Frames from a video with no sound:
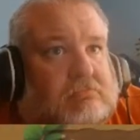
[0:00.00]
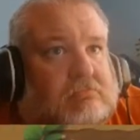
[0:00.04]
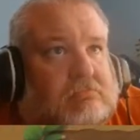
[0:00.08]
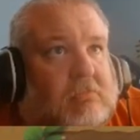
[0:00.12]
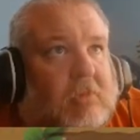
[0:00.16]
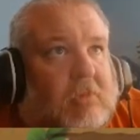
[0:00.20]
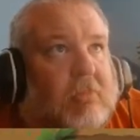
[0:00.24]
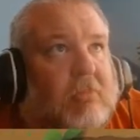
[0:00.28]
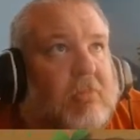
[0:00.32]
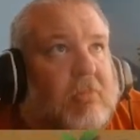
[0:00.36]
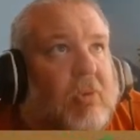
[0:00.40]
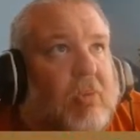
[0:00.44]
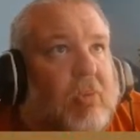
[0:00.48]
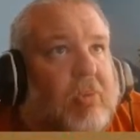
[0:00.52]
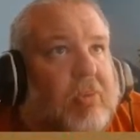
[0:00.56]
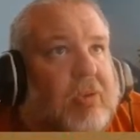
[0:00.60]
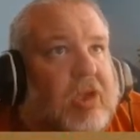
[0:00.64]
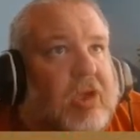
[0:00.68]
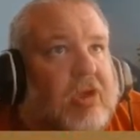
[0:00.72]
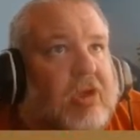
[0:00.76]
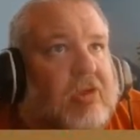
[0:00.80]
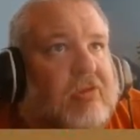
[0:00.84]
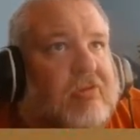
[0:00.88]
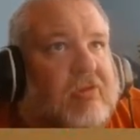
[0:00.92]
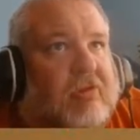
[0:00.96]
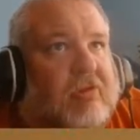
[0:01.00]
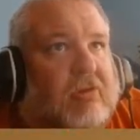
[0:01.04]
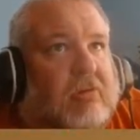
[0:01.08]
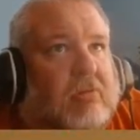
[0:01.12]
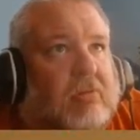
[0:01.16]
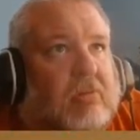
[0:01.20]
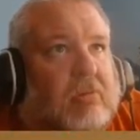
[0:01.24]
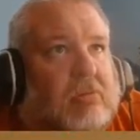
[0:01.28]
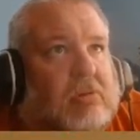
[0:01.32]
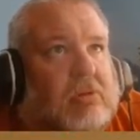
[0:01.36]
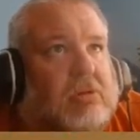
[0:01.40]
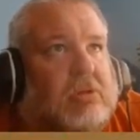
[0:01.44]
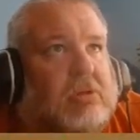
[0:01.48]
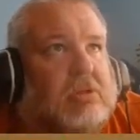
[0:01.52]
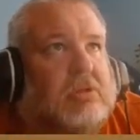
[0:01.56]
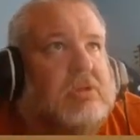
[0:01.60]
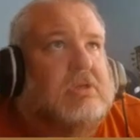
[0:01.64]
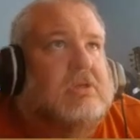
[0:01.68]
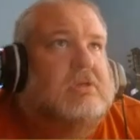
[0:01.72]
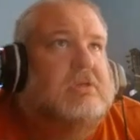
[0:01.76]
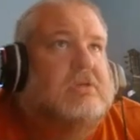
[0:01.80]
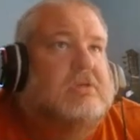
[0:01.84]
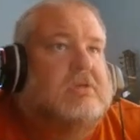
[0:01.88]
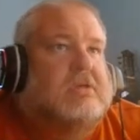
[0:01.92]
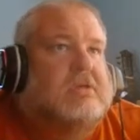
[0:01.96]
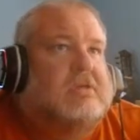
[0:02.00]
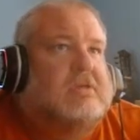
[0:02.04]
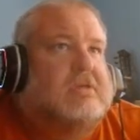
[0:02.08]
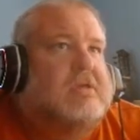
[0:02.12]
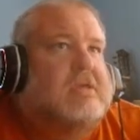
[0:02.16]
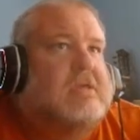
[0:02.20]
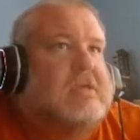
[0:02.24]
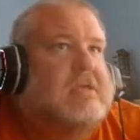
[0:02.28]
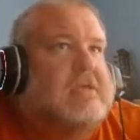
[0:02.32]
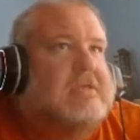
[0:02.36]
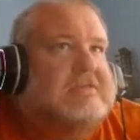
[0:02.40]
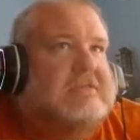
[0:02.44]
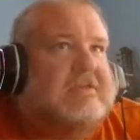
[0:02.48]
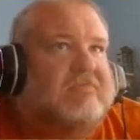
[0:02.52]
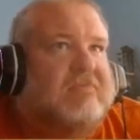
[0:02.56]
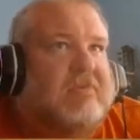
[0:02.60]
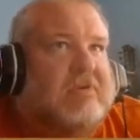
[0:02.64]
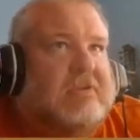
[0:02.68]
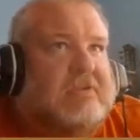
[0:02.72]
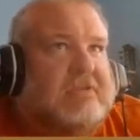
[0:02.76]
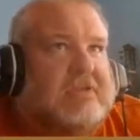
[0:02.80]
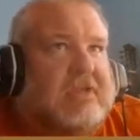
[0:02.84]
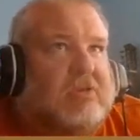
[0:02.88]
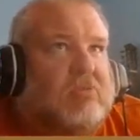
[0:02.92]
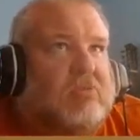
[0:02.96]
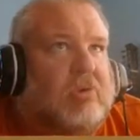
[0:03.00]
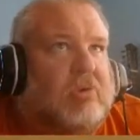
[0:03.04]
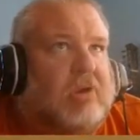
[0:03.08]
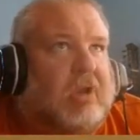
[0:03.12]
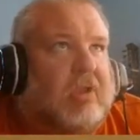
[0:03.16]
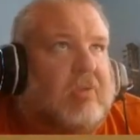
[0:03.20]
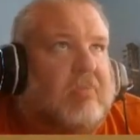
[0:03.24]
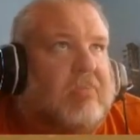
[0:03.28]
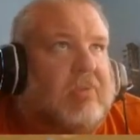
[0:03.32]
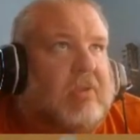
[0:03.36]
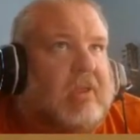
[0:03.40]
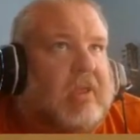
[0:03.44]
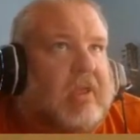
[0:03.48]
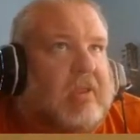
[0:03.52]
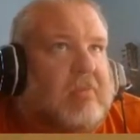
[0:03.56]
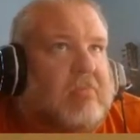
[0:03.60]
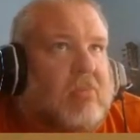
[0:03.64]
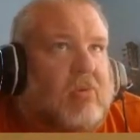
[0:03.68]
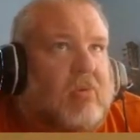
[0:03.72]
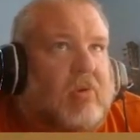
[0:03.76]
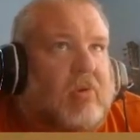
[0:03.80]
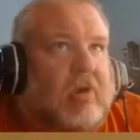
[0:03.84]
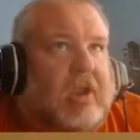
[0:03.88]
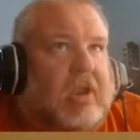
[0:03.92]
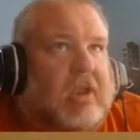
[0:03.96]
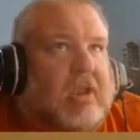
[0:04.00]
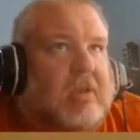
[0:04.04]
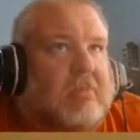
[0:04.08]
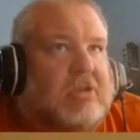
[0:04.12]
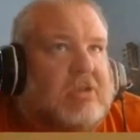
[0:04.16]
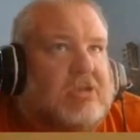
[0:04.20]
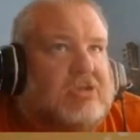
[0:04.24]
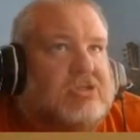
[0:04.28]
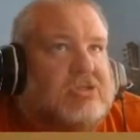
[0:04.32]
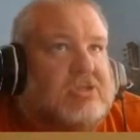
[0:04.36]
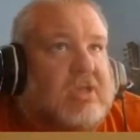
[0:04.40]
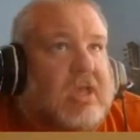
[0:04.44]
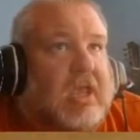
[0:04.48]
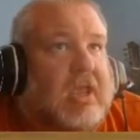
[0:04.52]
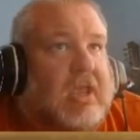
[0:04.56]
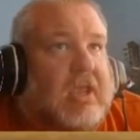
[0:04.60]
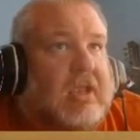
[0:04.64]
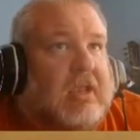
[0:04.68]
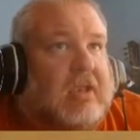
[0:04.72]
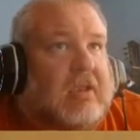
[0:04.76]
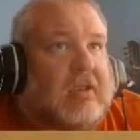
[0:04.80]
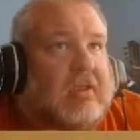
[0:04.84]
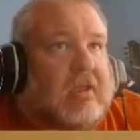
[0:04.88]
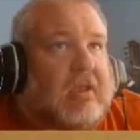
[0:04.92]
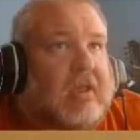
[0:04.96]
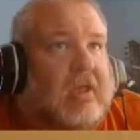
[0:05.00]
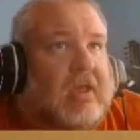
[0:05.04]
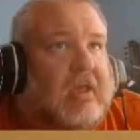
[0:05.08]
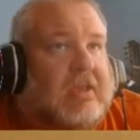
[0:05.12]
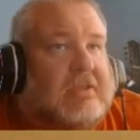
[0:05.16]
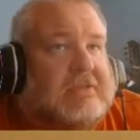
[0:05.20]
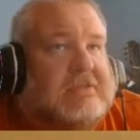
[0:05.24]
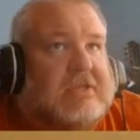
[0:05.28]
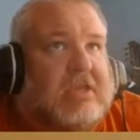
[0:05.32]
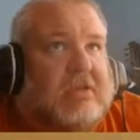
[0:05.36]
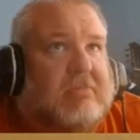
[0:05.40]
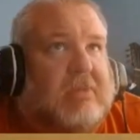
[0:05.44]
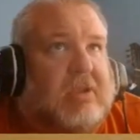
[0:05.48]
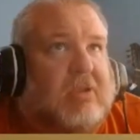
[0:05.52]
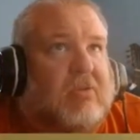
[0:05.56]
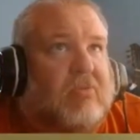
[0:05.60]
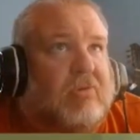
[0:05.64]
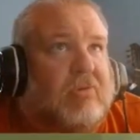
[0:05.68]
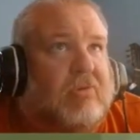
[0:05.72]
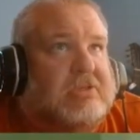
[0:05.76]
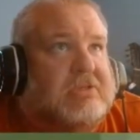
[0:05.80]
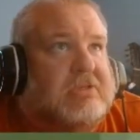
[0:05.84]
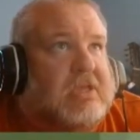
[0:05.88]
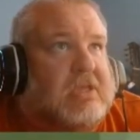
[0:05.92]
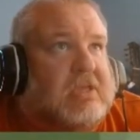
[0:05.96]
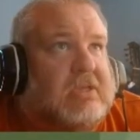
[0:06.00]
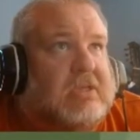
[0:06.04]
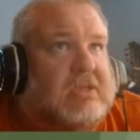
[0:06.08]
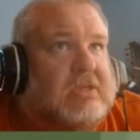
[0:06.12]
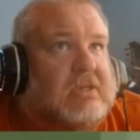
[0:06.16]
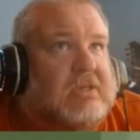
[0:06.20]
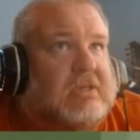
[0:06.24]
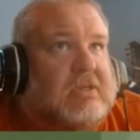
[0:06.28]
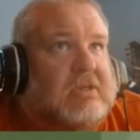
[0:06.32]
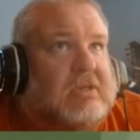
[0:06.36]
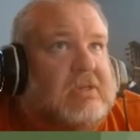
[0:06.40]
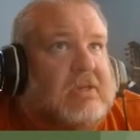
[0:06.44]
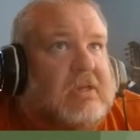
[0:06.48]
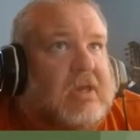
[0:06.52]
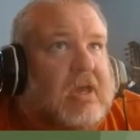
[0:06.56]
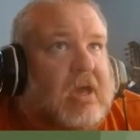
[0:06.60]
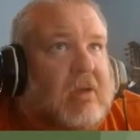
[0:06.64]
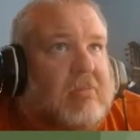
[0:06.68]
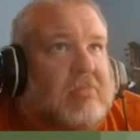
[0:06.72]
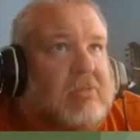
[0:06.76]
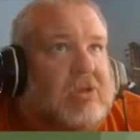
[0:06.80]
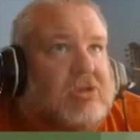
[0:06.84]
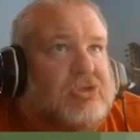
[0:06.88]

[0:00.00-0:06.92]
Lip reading: But what we could do is, if we did want to plant more, and it's going to be risky. I'm not